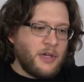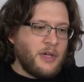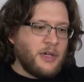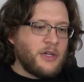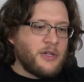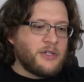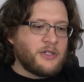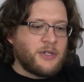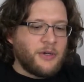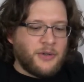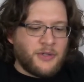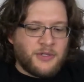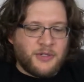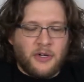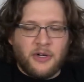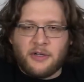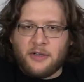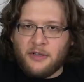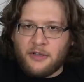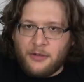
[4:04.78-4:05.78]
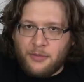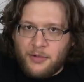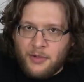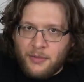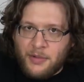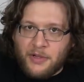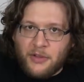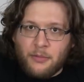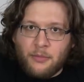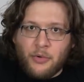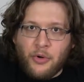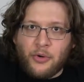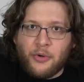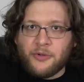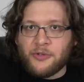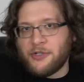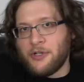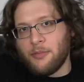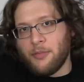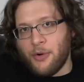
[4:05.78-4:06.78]
So let's talk a little bit about the
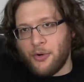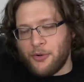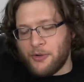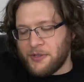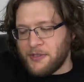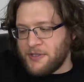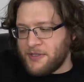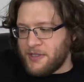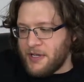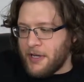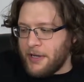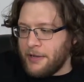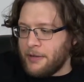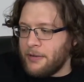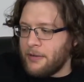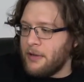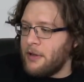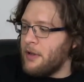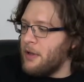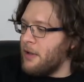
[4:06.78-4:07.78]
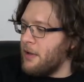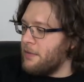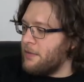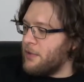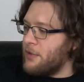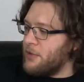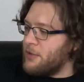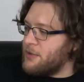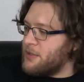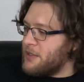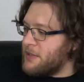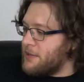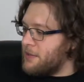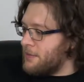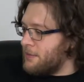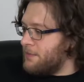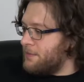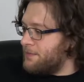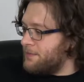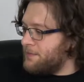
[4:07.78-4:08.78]
motors and the motor design of the new
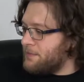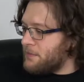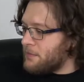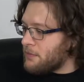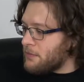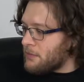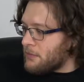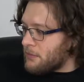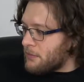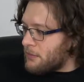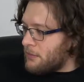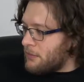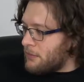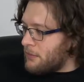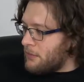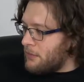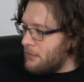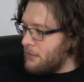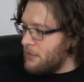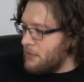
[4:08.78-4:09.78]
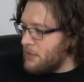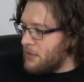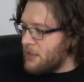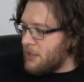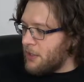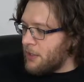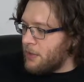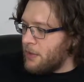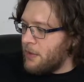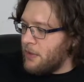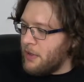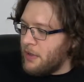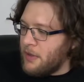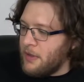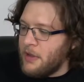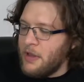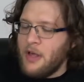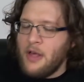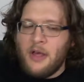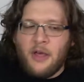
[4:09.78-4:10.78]
system. So
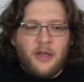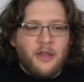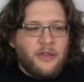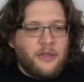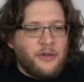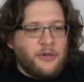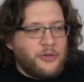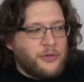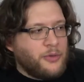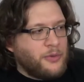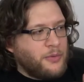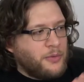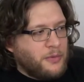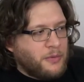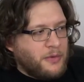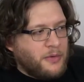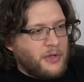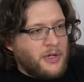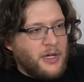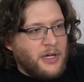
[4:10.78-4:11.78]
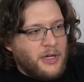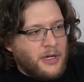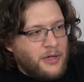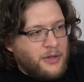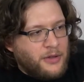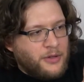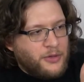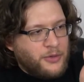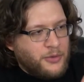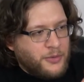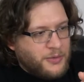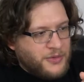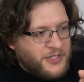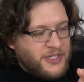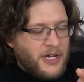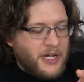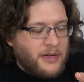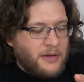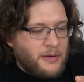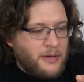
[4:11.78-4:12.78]
the new
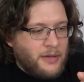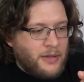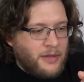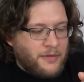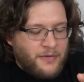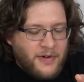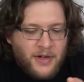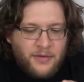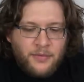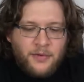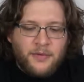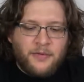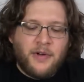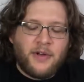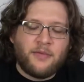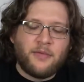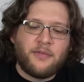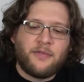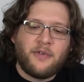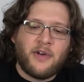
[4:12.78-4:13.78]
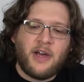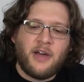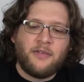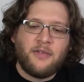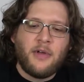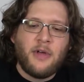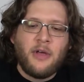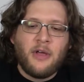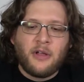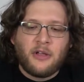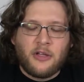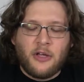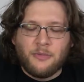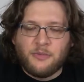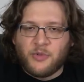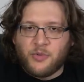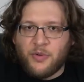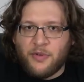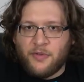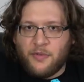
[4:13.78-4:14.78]
set, the 51515,
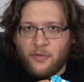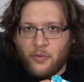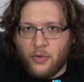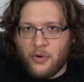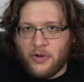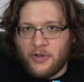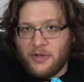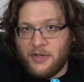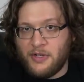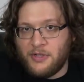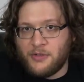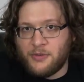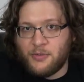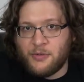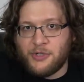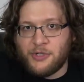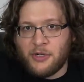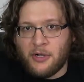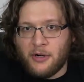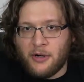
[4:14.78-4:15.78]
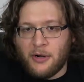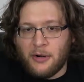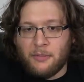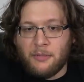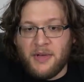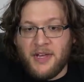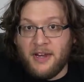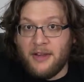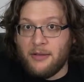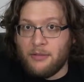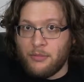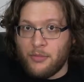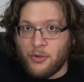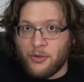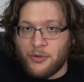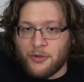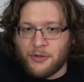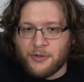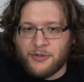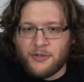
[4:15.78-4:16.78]
comes with 4 of these, which are medium
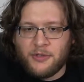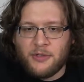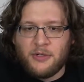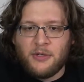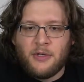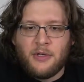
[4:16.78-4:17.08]
motors.